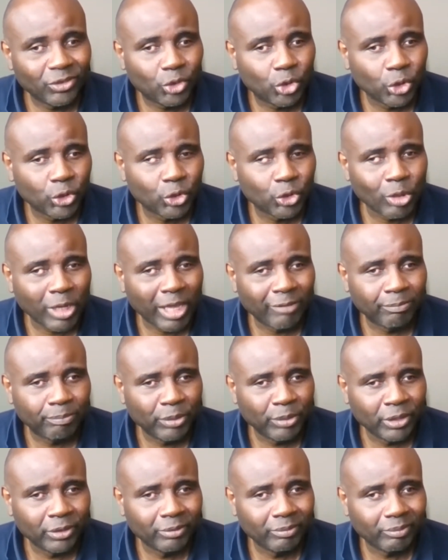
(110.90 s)
just to have
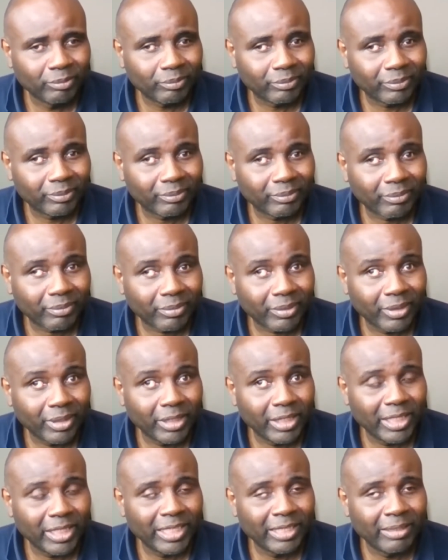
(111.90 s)
been,
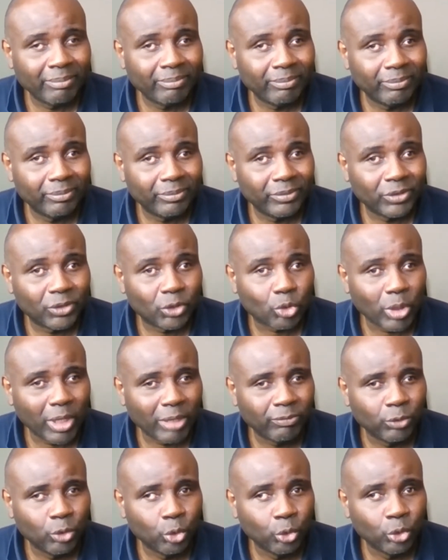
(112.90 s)
to
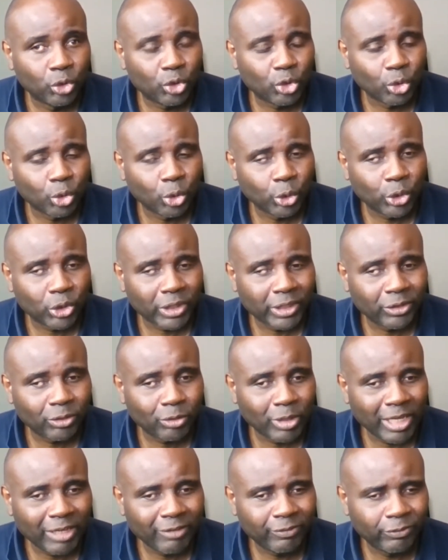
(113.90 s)
have known Torch and
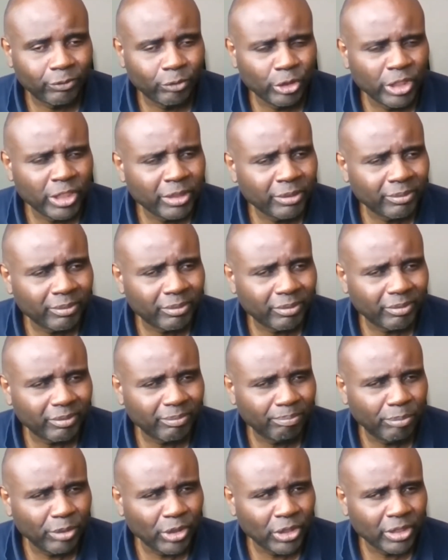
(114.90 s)
to have really
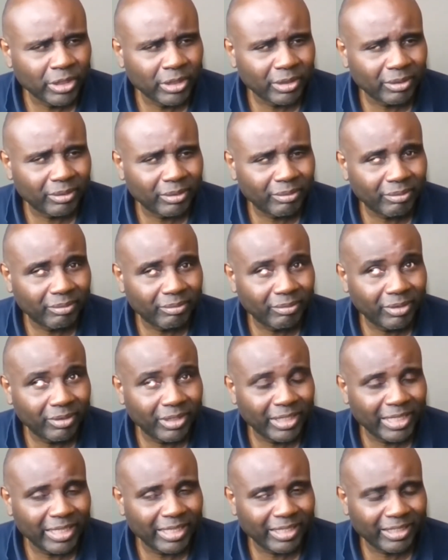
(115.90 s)
been
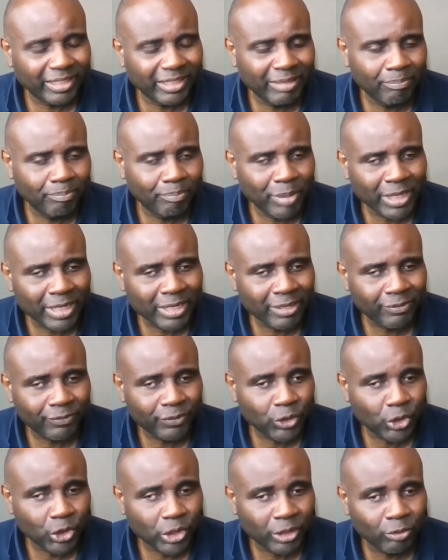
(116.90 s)
a
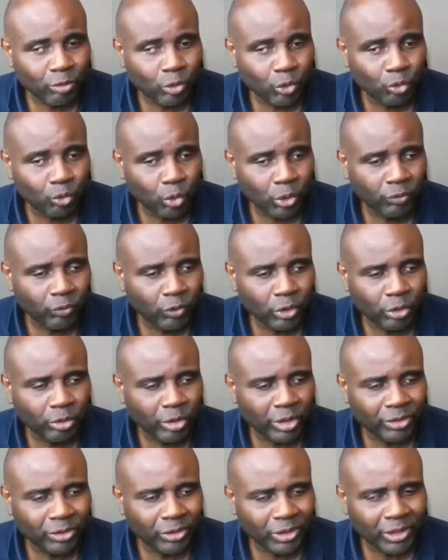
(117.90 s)
beneficiary was one of the
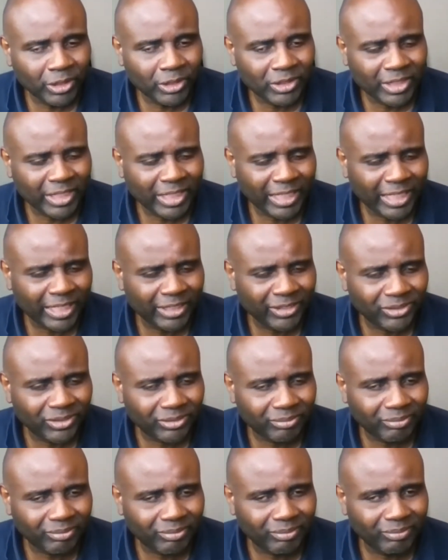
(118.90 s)
great things that,
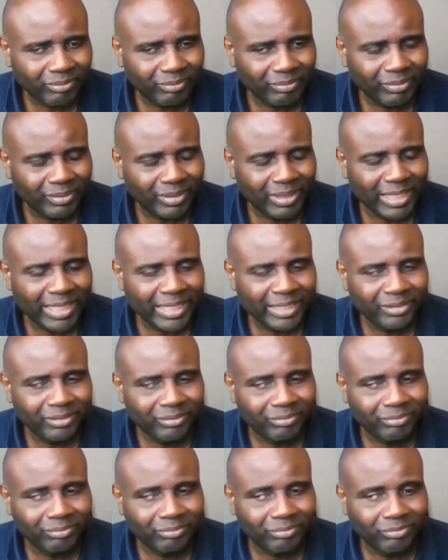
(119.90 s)
as
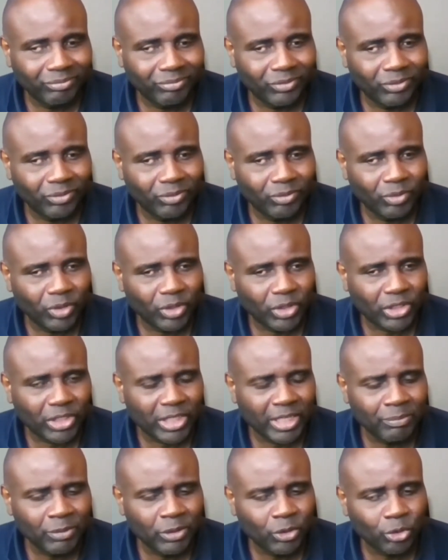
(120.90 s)
I
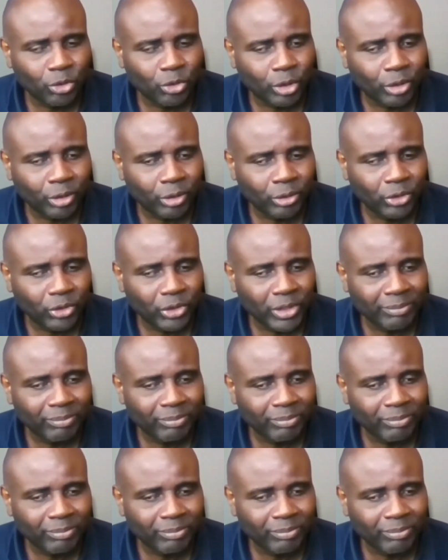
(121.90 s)
came into the country